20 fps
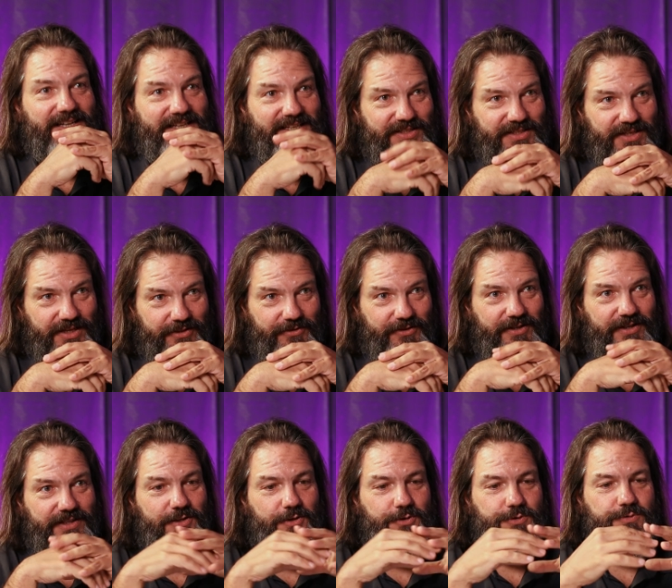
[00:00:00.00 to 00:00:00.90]
each other. And they
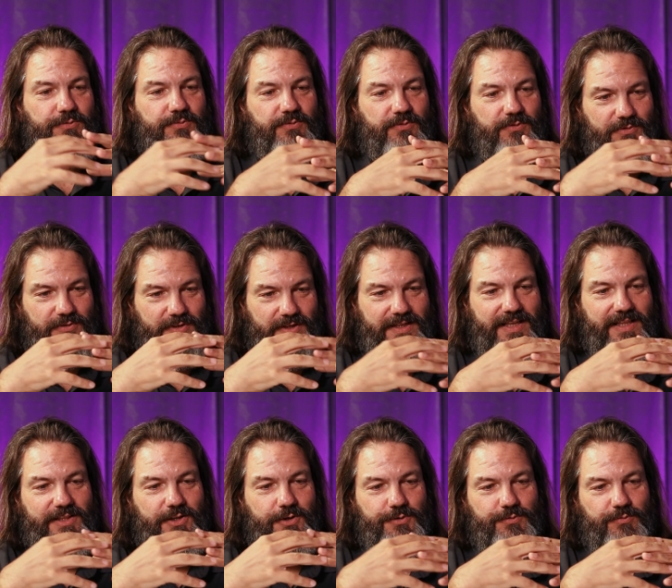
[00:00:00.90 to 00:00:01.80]
start and those, to interact.
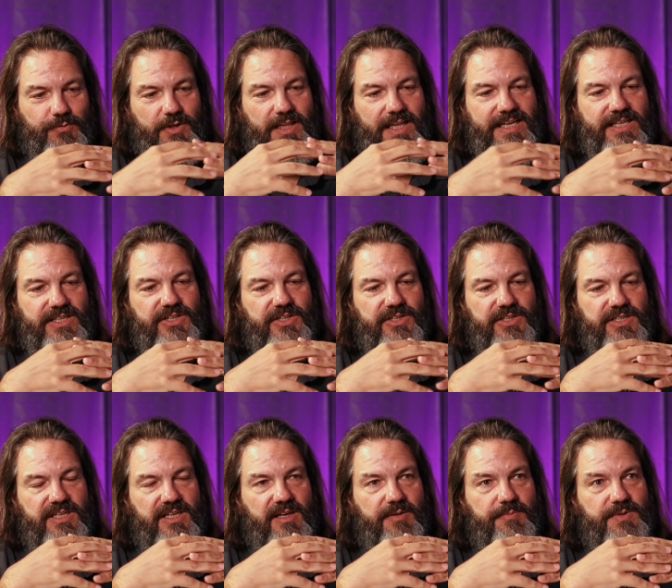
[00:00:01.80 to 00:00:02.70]
And those
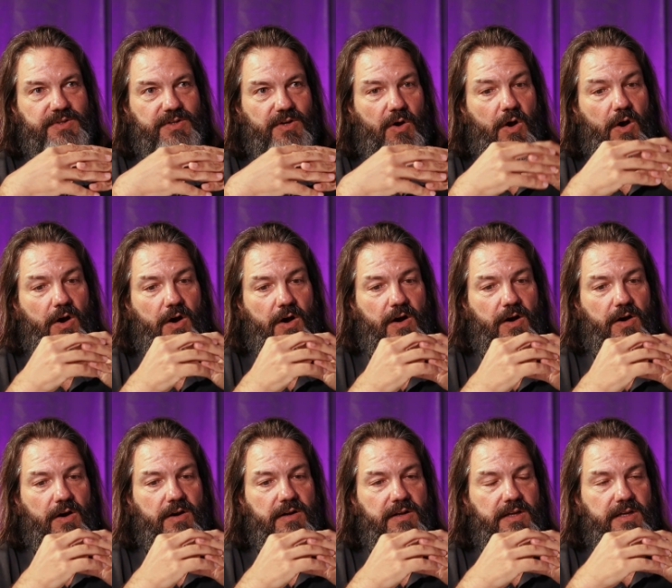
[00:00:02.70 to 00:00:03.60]
relationships
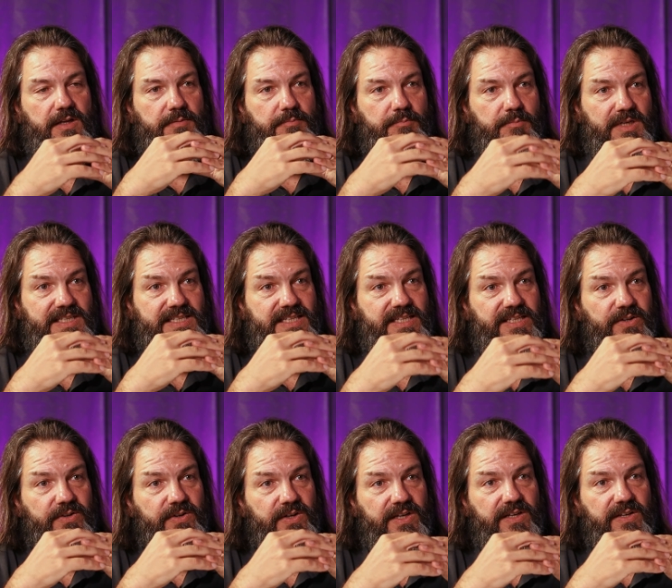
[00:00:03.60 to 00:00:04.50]
are
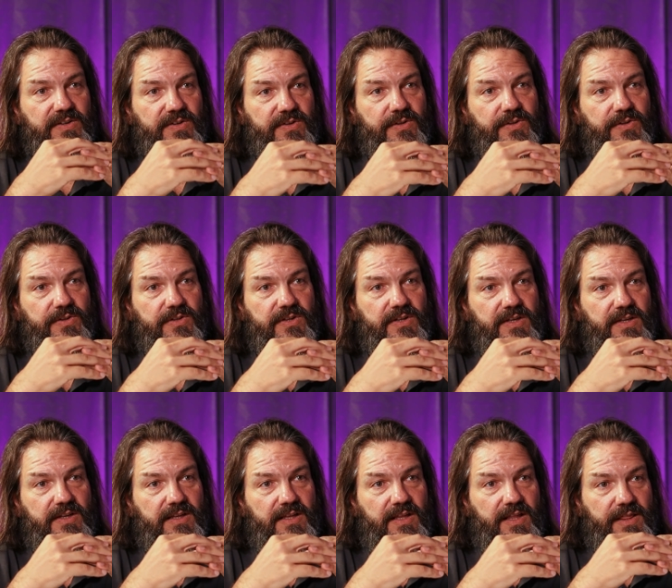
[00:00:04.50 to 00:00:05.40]
material
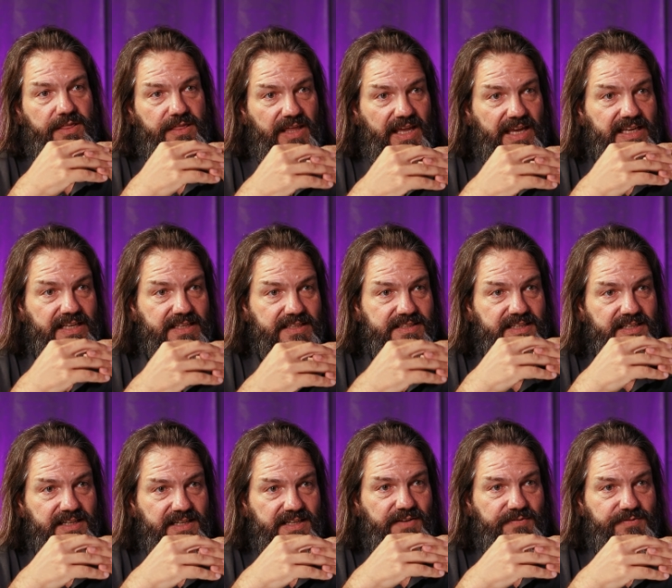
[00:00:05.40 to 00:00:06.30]
things
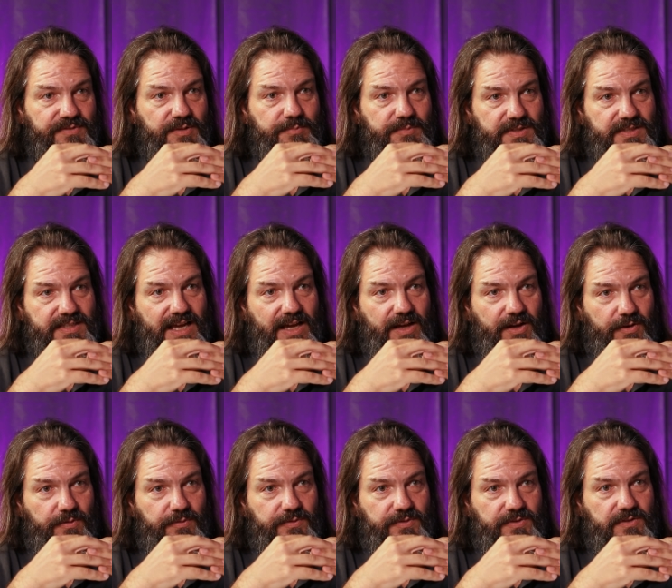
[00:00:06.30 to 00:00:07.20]
in and of
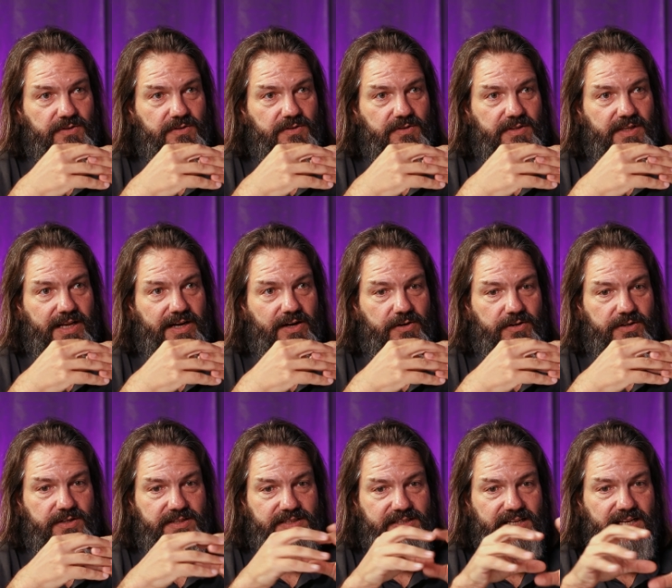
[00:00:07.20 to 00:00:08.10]
themselves that are mm.
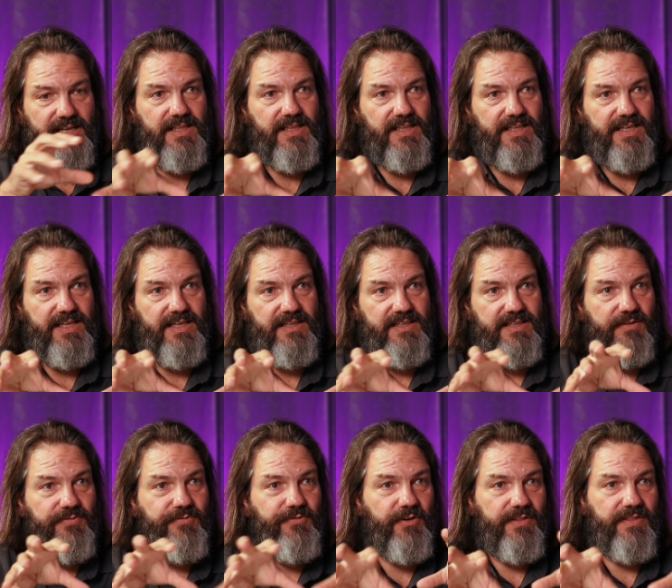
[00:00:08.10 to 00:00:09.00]
distinctly
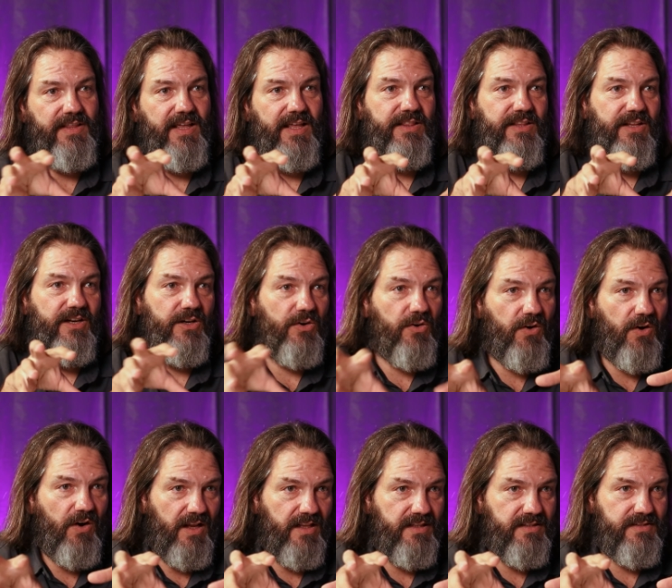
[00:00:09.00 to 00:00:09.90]
different than the
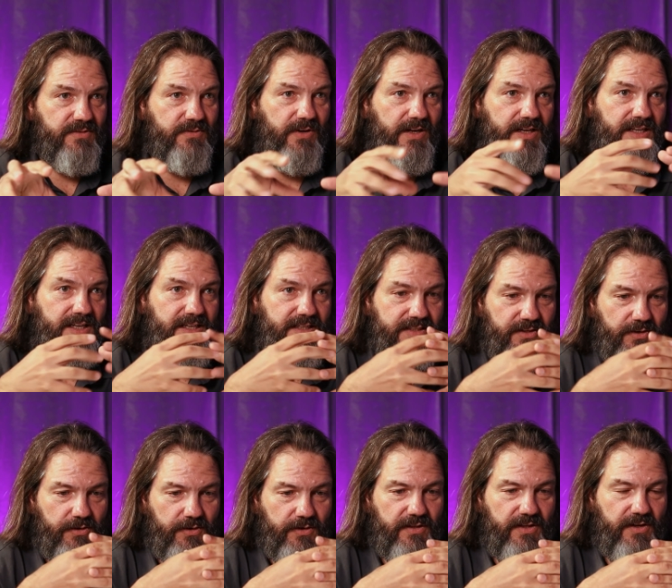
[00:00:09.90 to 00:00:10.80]
neurons, right? Because
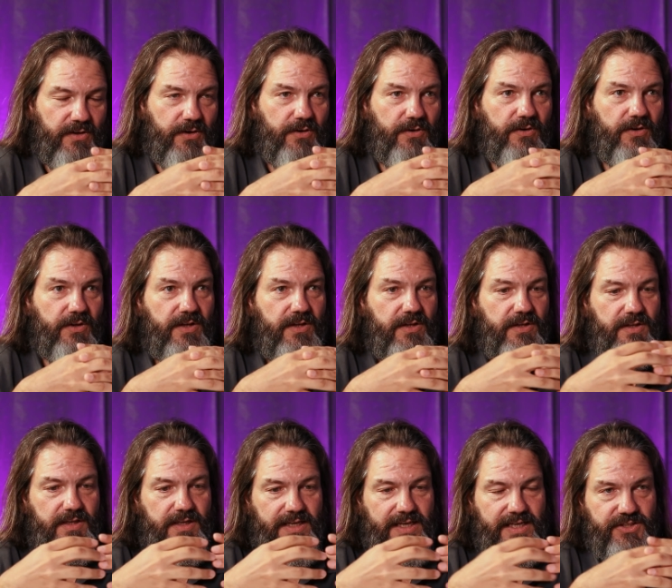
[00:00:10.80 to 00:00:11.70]
they're they're
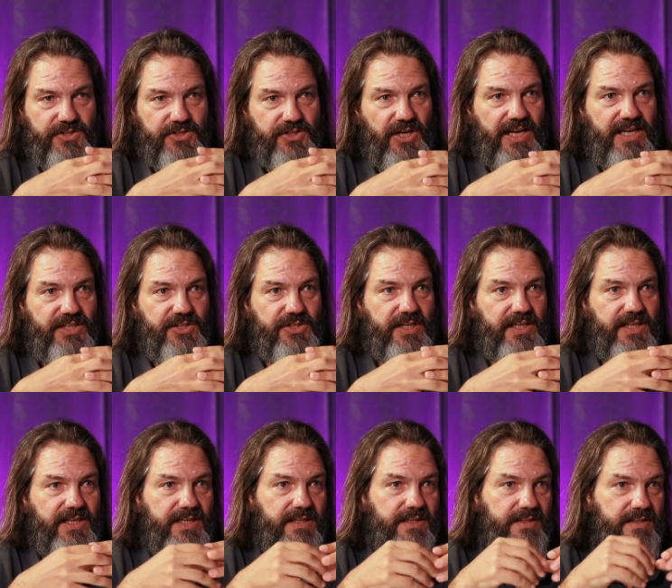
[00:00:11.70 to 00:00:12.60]

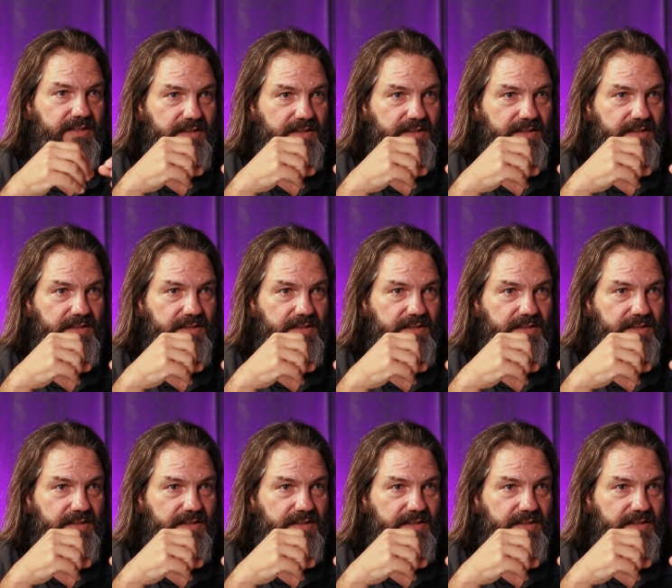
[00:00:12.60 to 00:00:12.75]
exchanging